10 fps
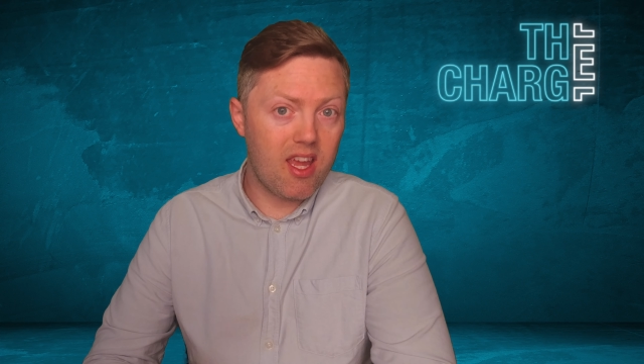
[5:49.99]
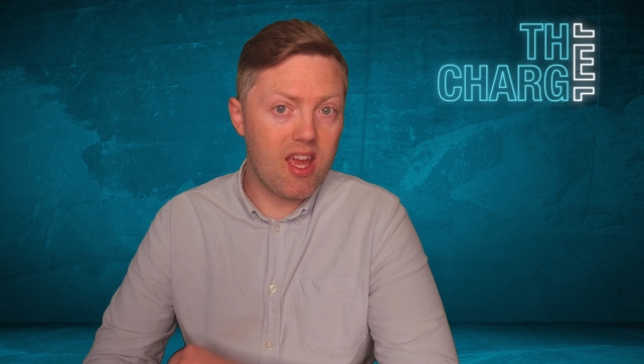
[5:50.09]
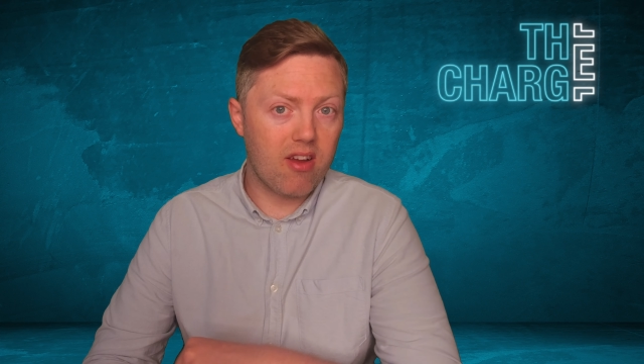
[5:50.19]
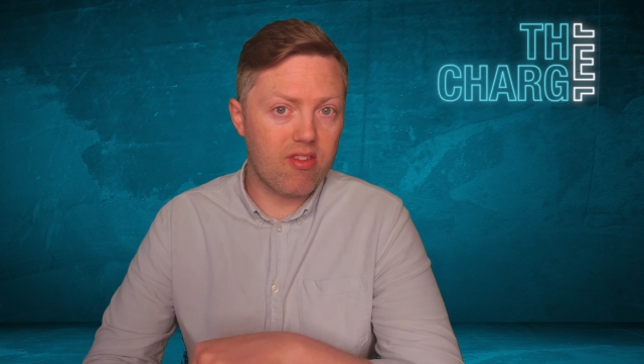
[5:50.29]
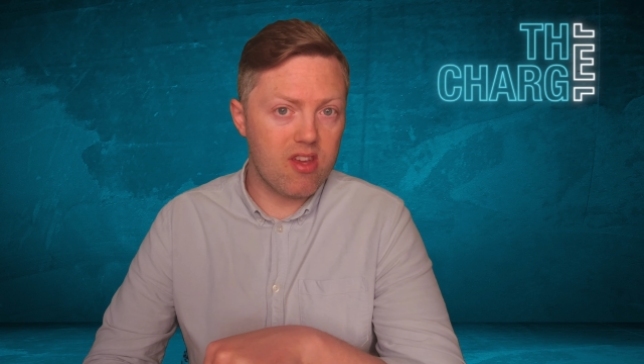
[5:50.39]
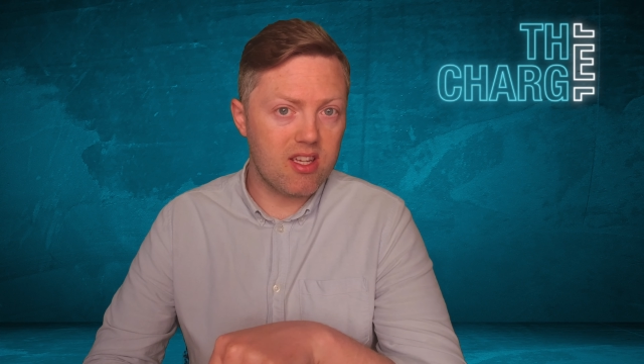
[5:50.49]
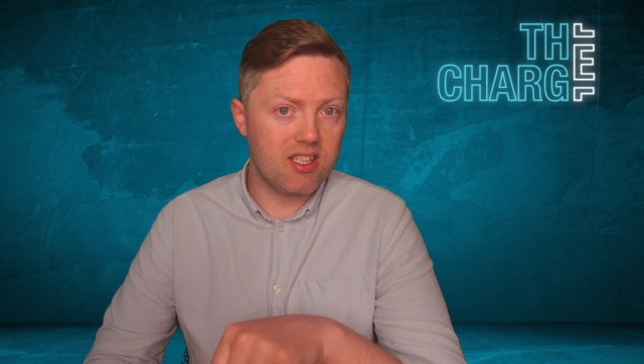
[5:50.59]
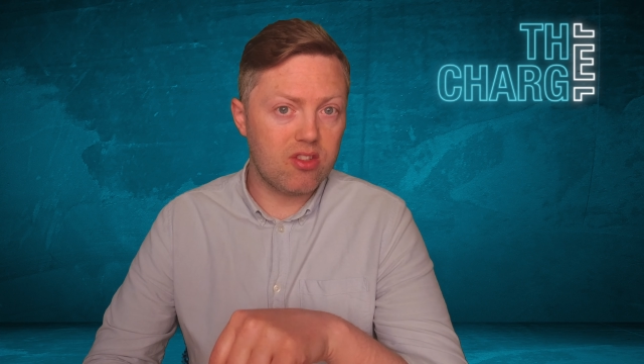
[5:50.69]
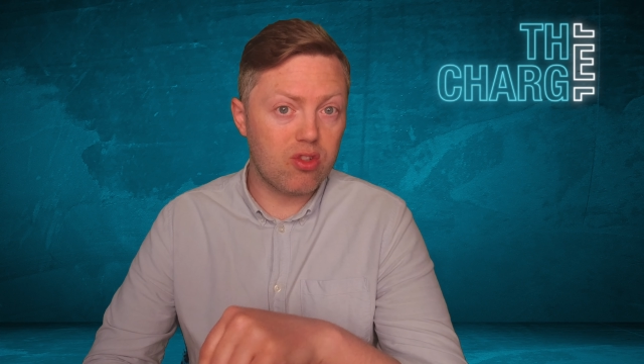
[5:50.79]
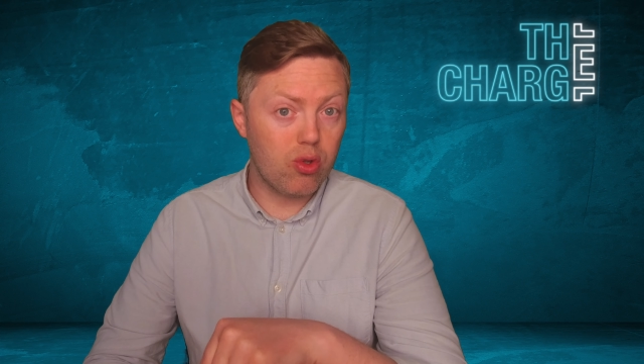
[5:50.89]

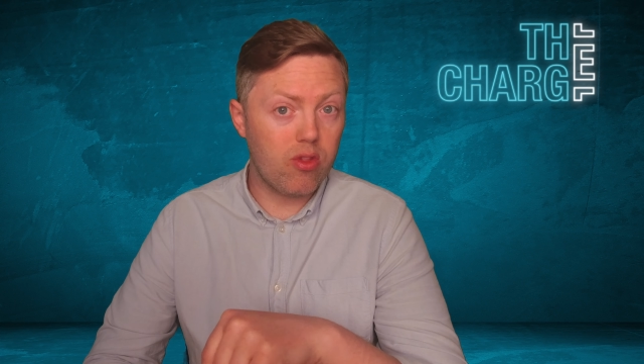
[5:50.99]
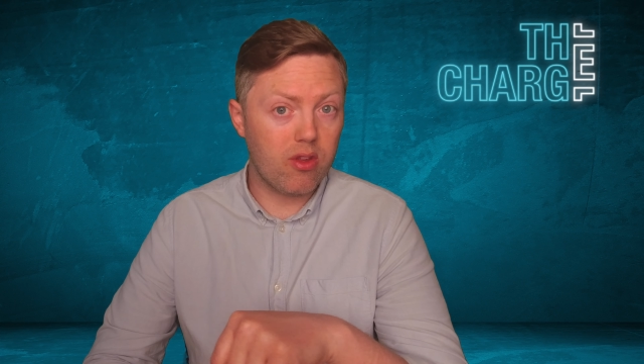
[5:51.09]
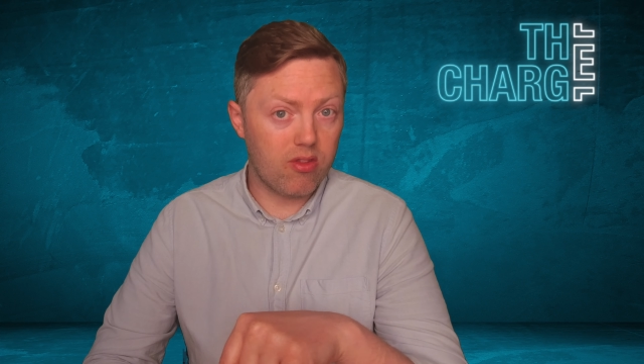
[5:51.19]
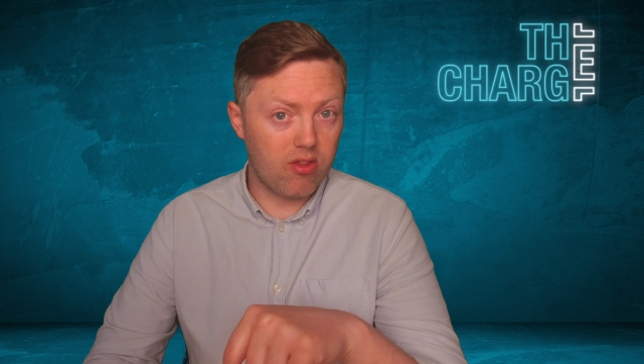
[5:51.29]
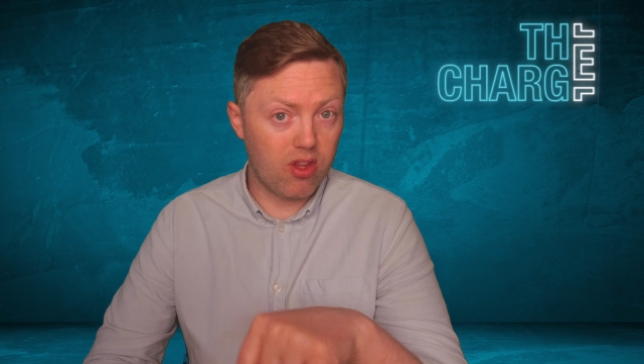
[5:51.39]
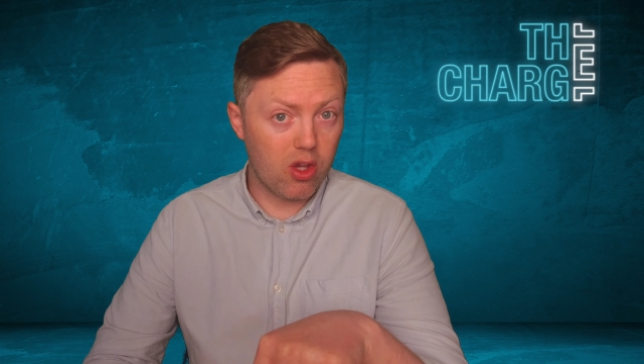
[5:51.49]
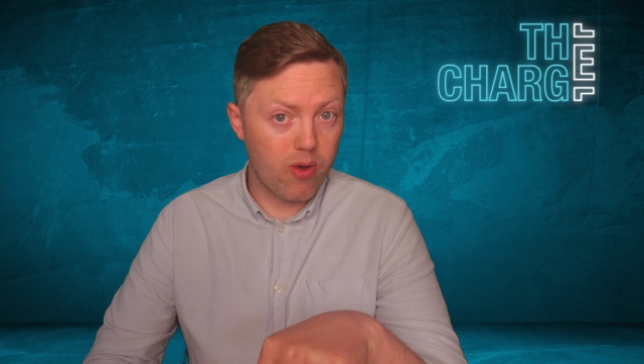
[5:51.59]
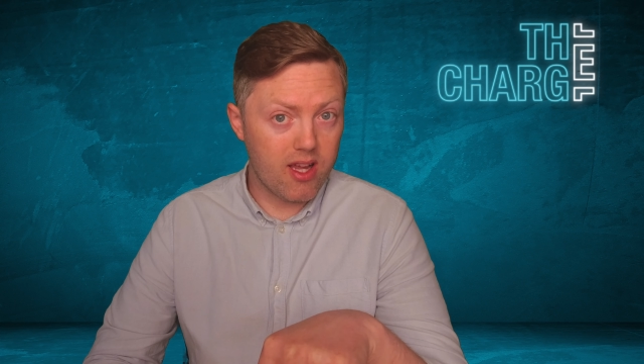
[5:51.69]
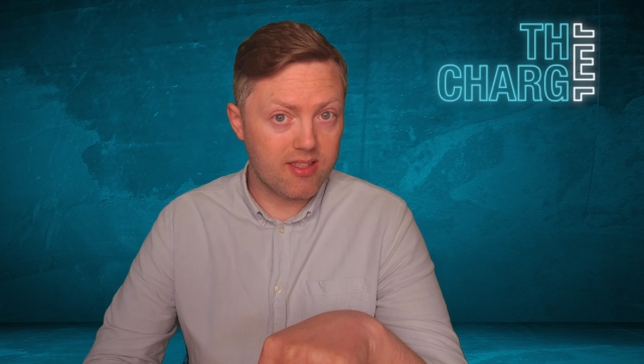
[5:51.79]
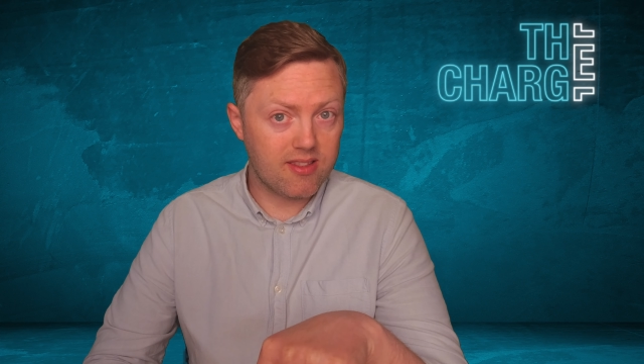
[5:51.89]
EX30 to the
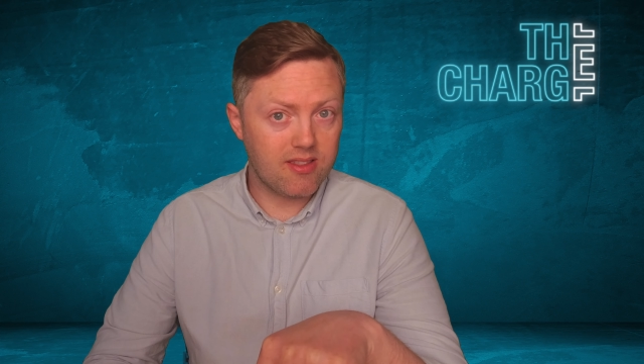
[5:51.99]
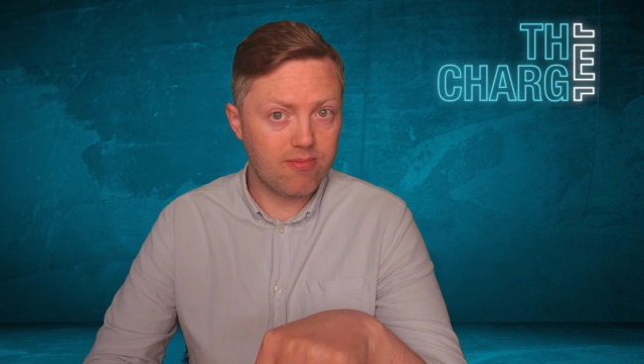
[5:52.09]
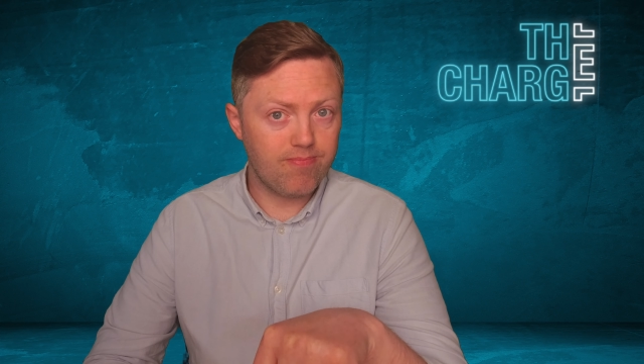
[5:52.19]
US,